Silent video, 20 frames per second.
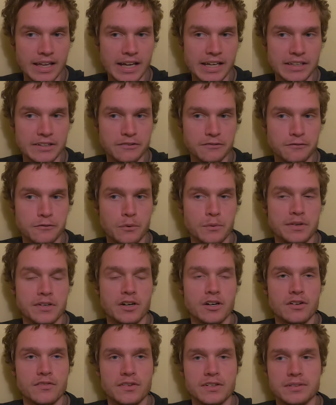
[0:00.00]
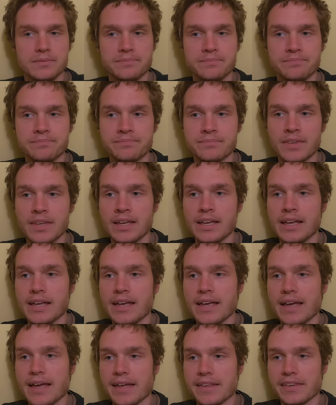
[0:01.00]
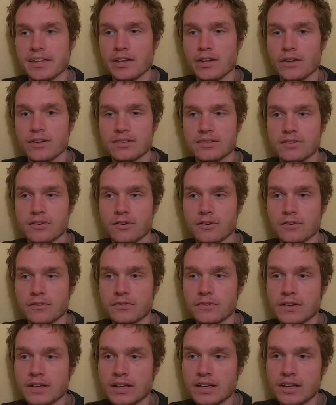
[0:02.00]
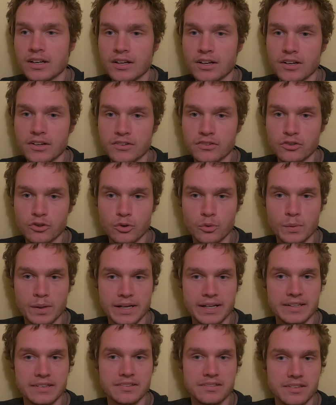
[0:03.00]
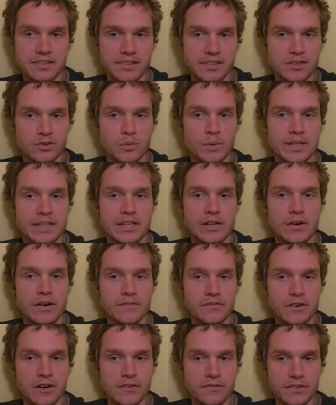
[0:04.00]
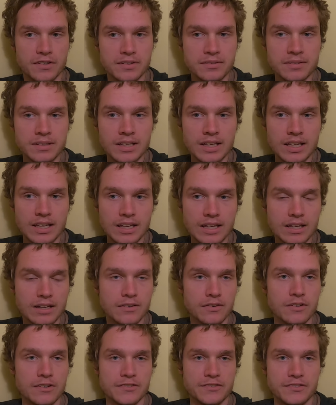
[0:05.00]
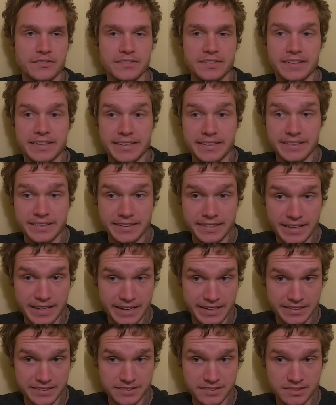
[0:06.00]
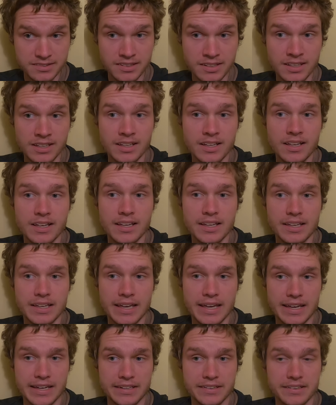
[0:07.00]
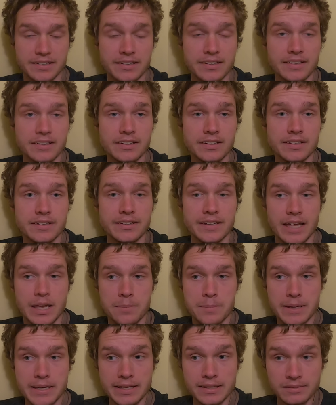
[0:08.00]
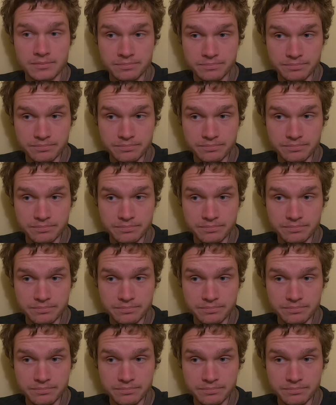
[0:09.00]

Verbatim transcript: under four and over and the loss of two wickets in the 29th over with Nias and Nabi.